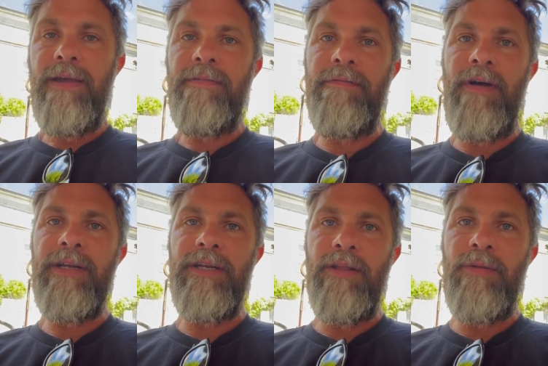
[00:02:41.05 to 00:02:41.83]
If you
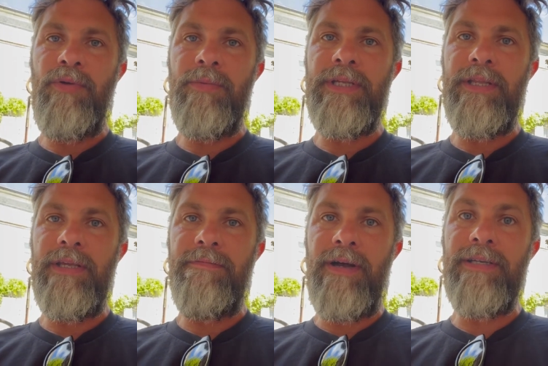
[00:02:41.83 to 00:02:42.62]
find another property that
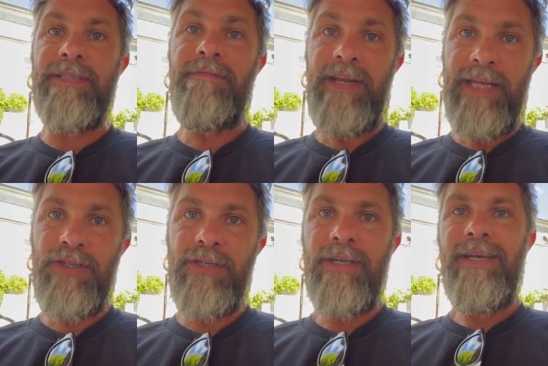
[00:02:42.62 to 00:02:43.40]
you find is finished,